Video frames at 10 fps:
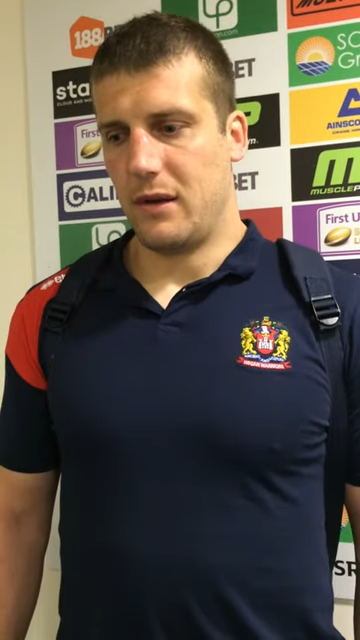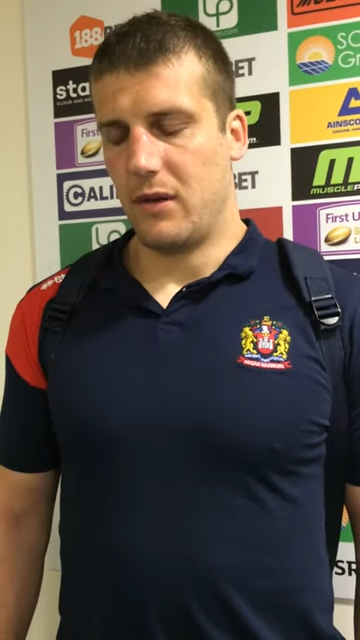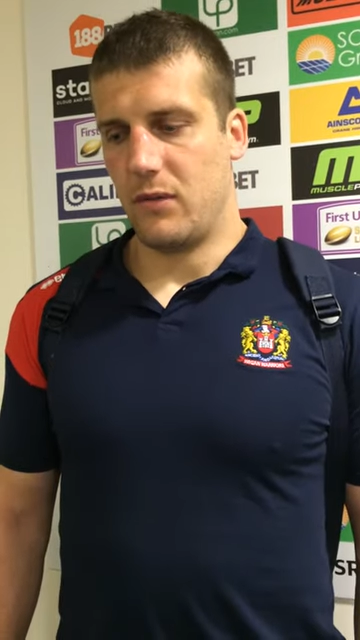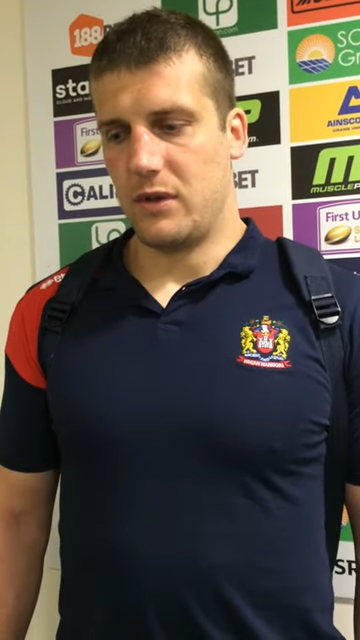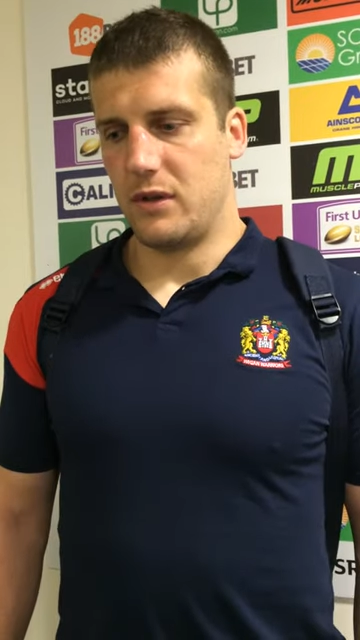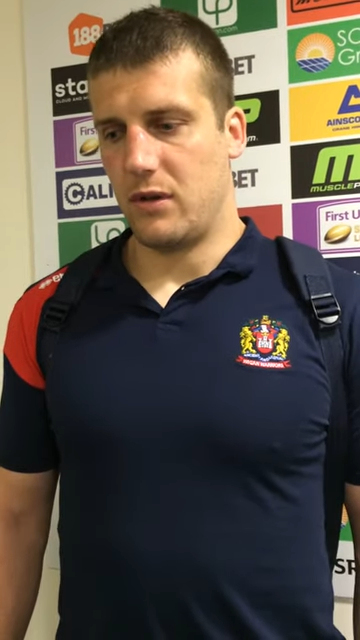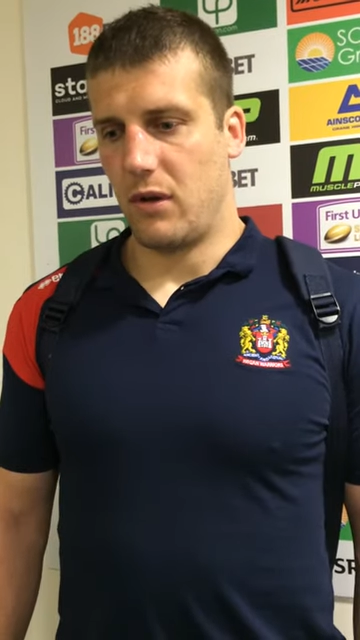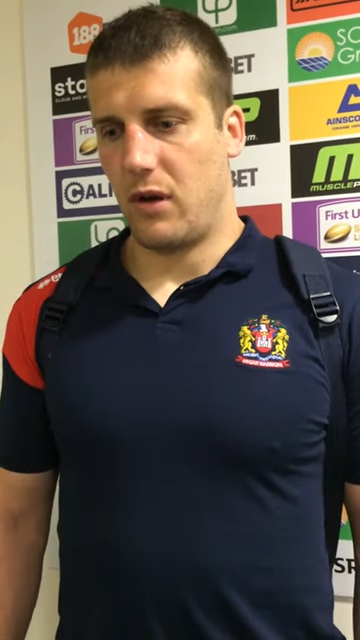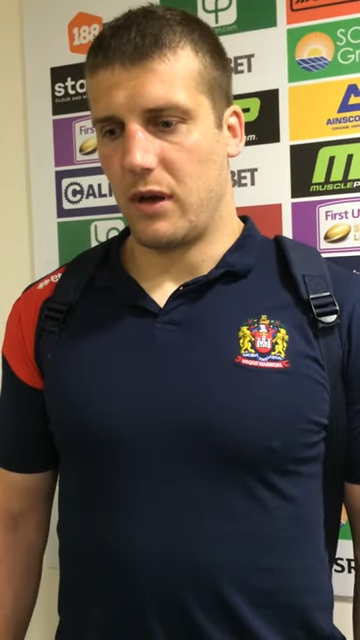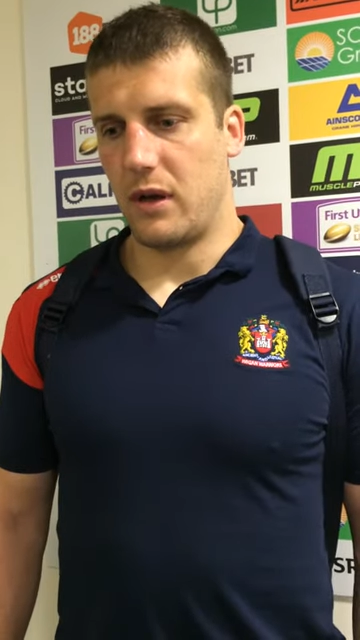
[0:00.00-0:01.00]

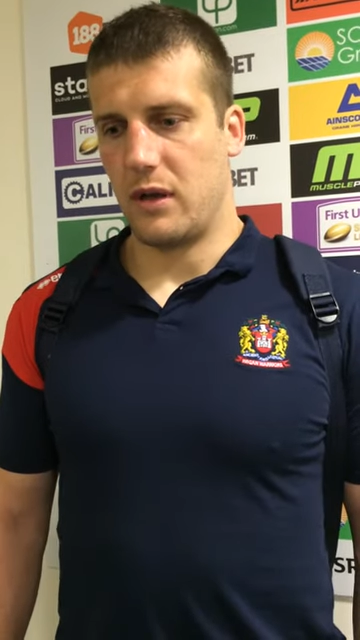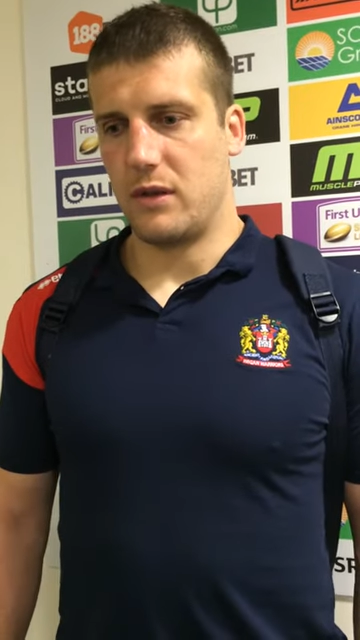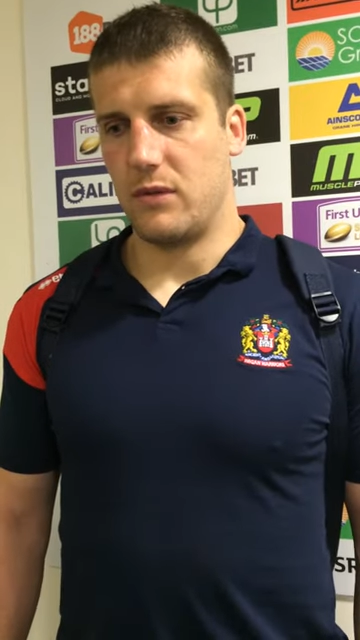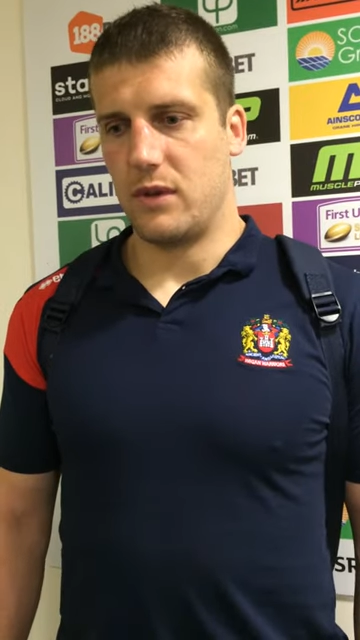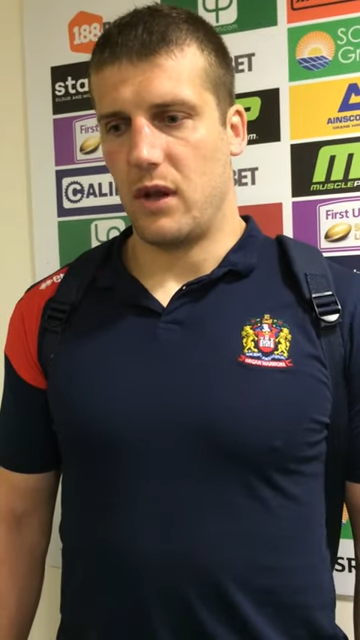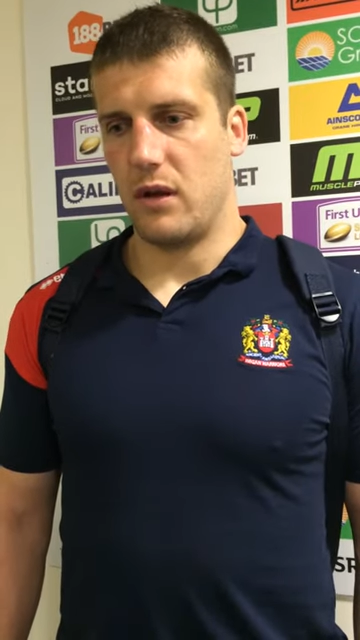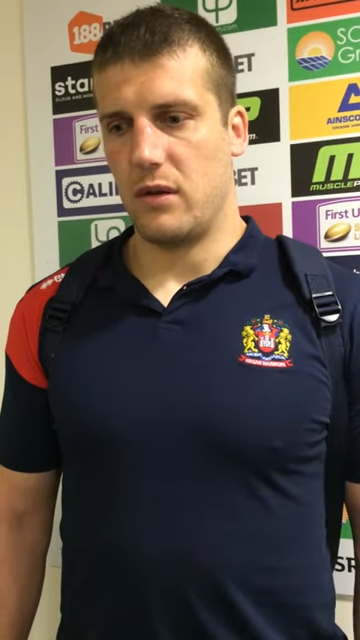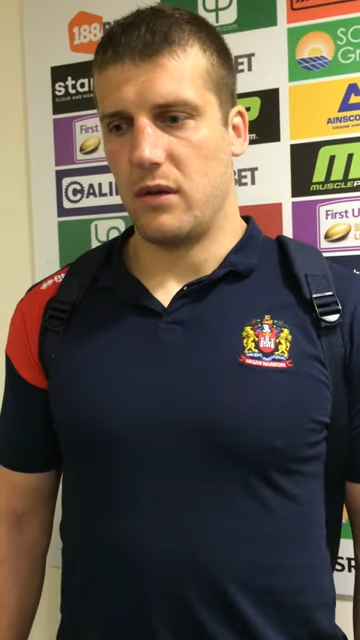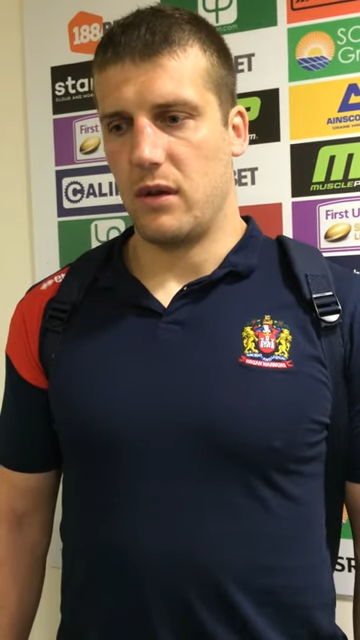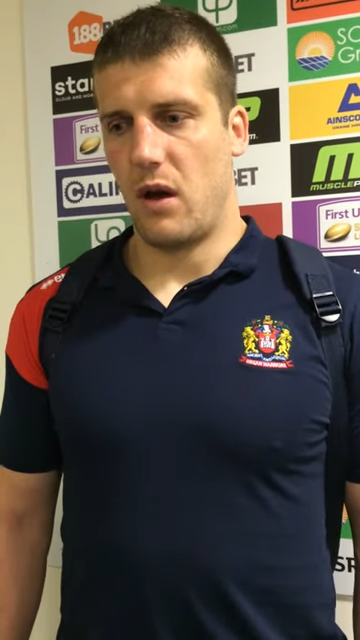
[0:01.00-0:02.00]
not like us. It was an
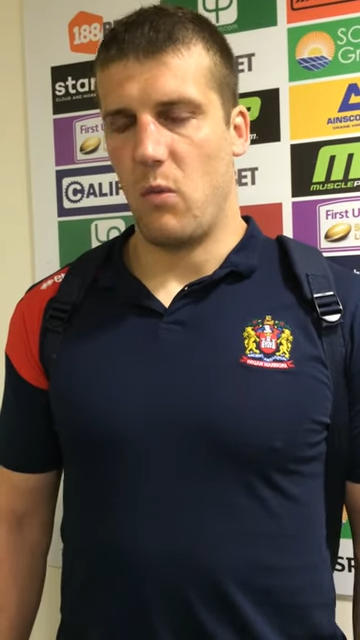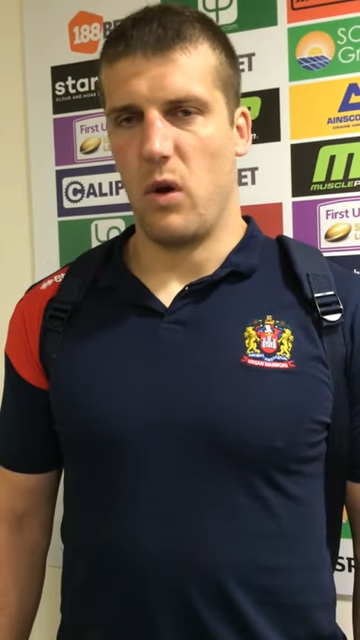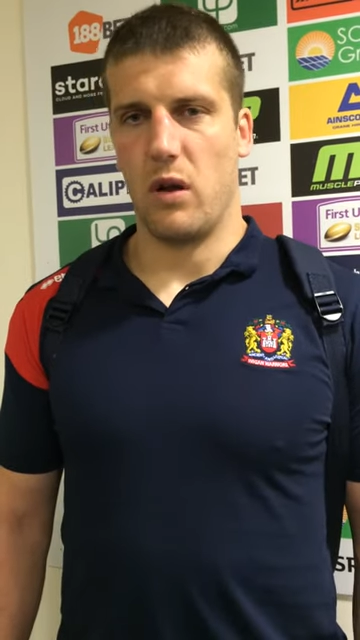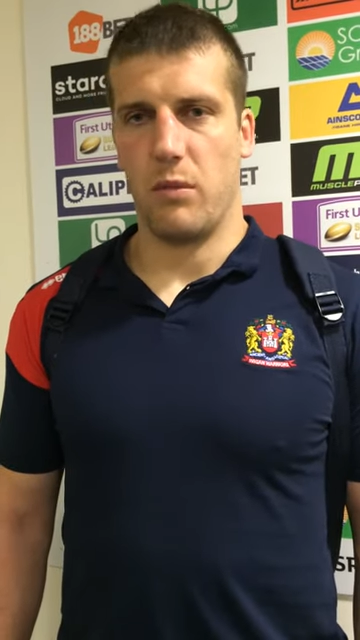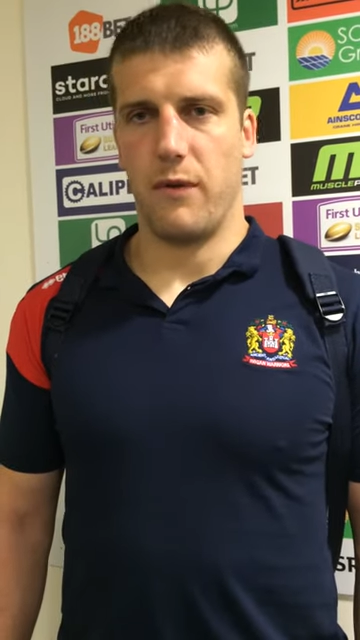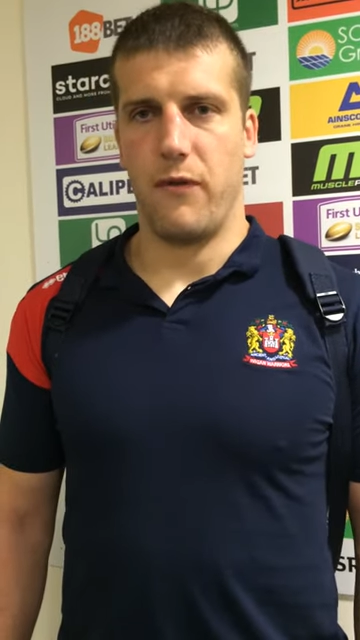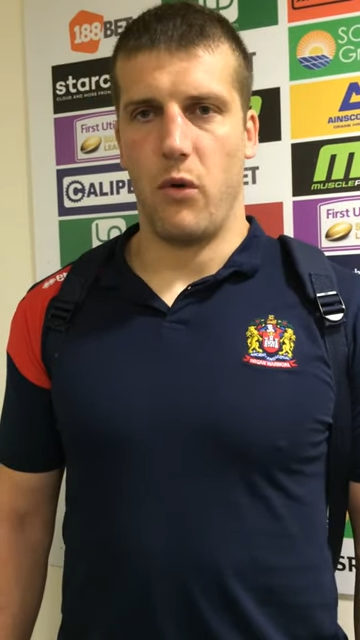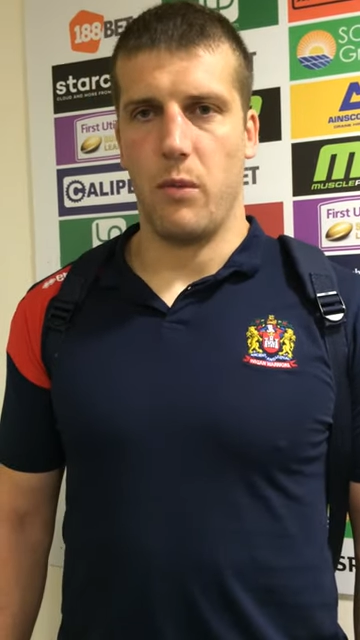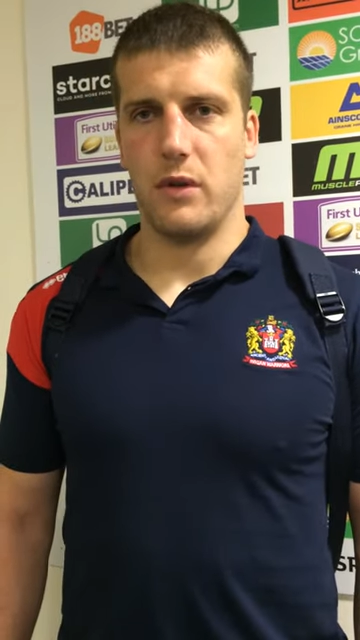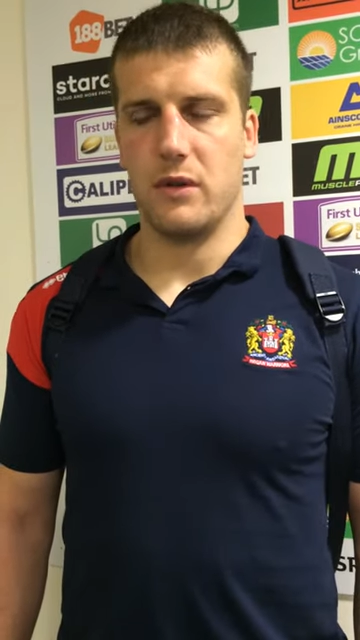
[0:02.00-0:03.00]
un-Wigan
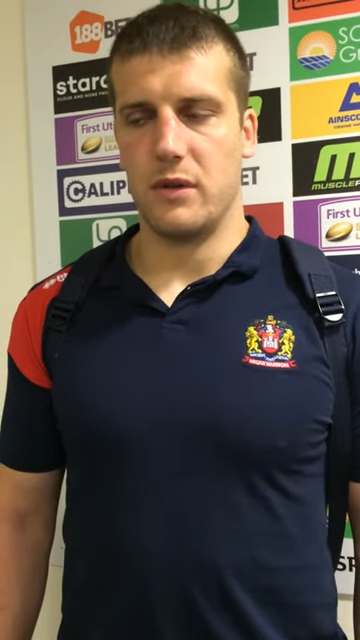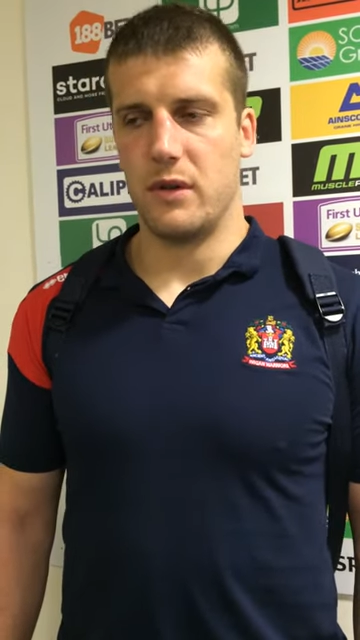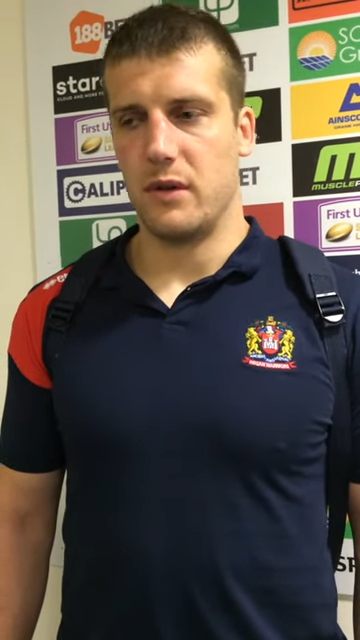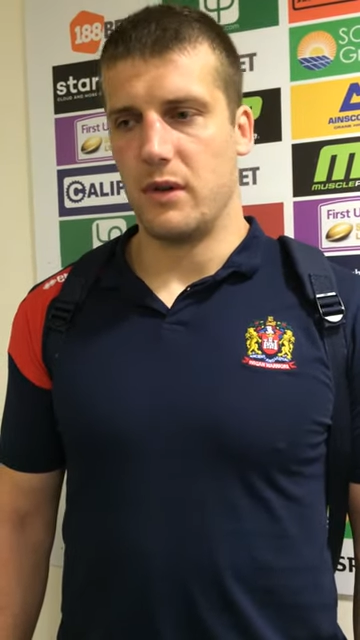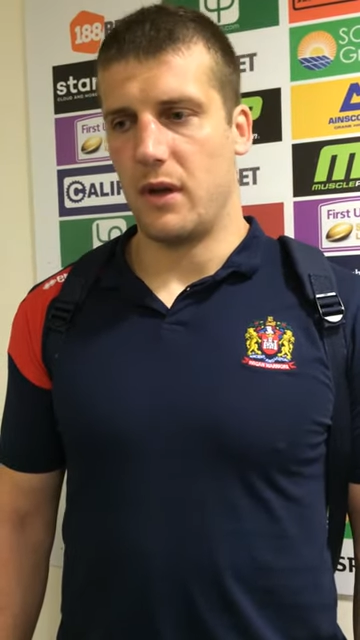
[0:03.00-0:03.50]
performance,